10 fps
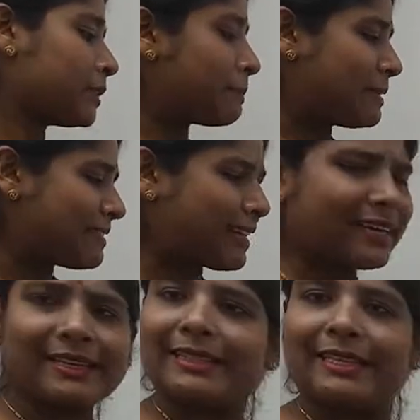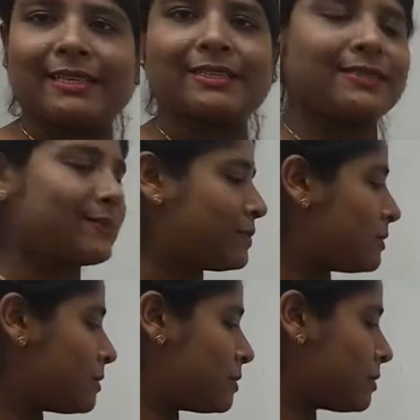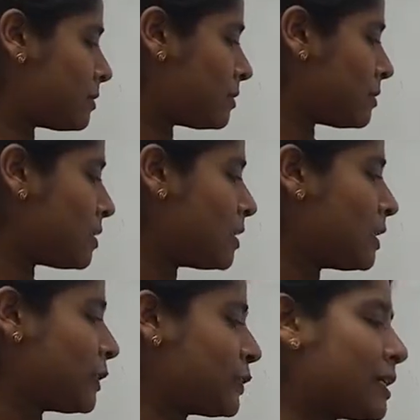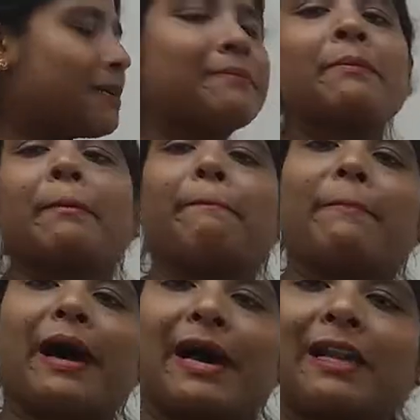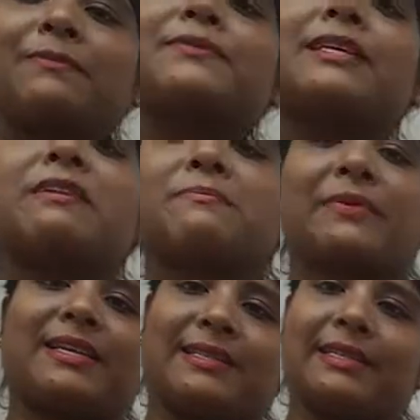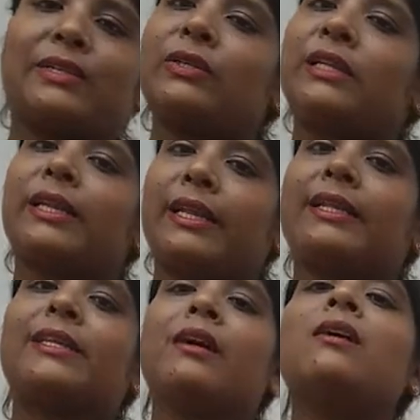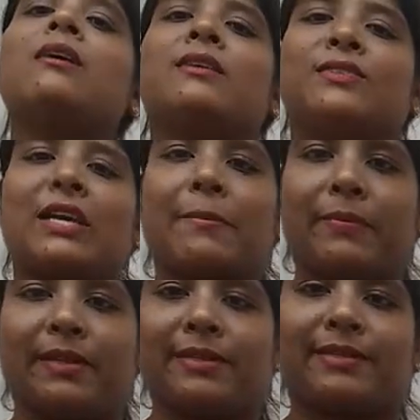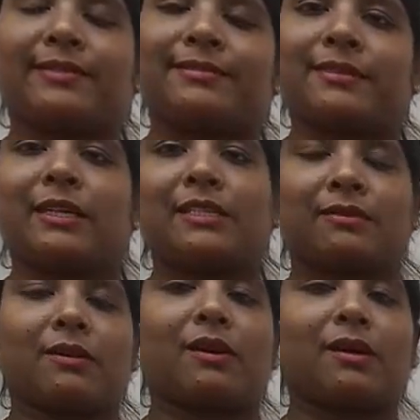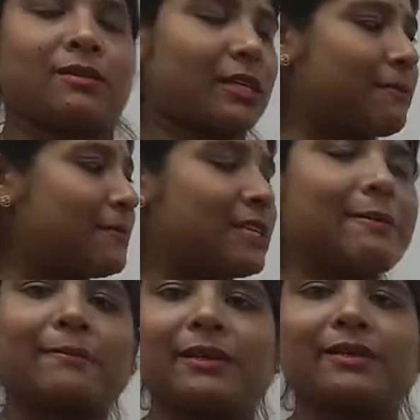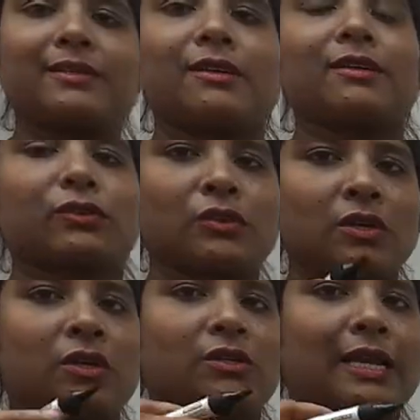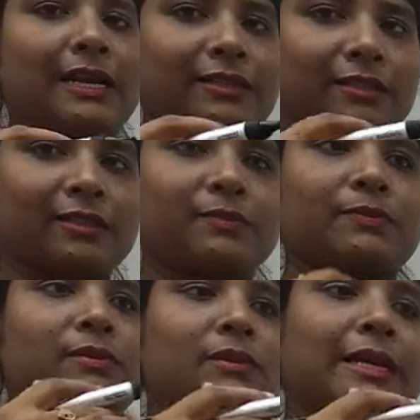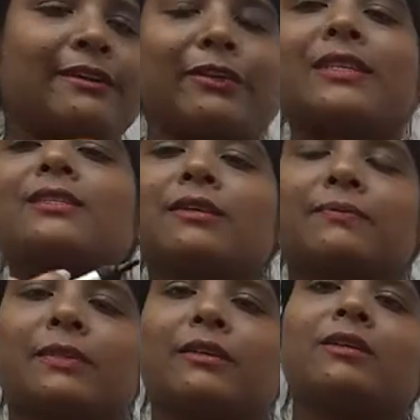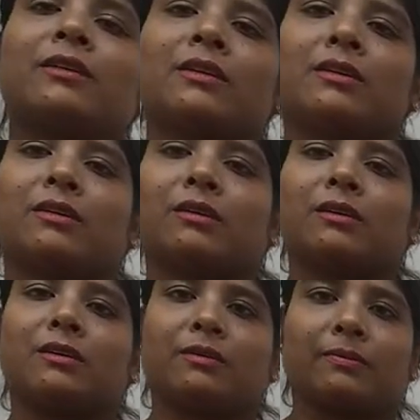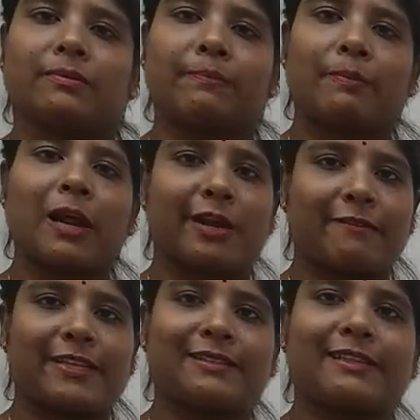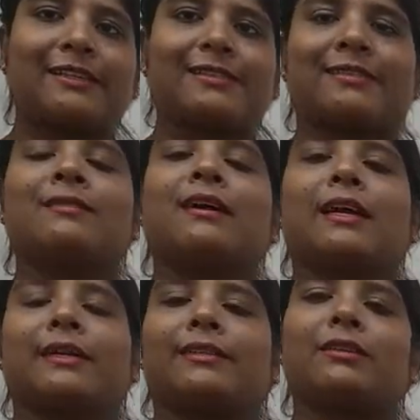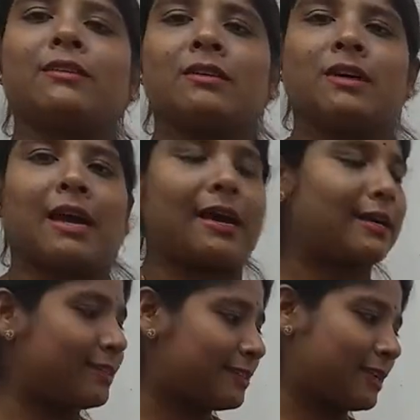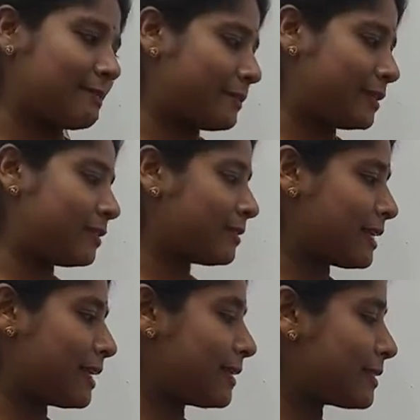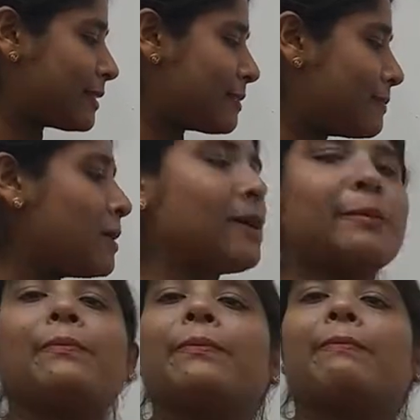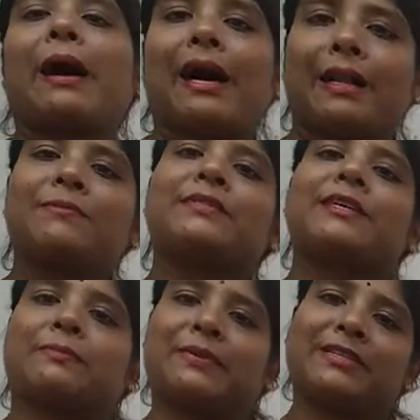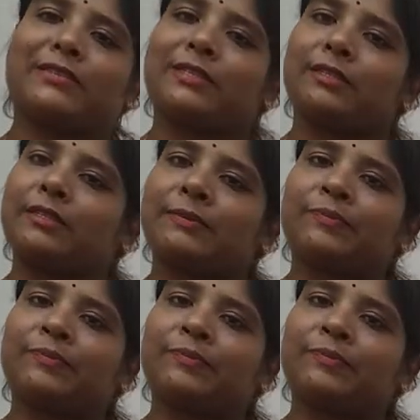Beside this, some valves are present in the chambers. There is some chambers are at the entrance of the blood vessels and the heart chamber. There are some valves are present.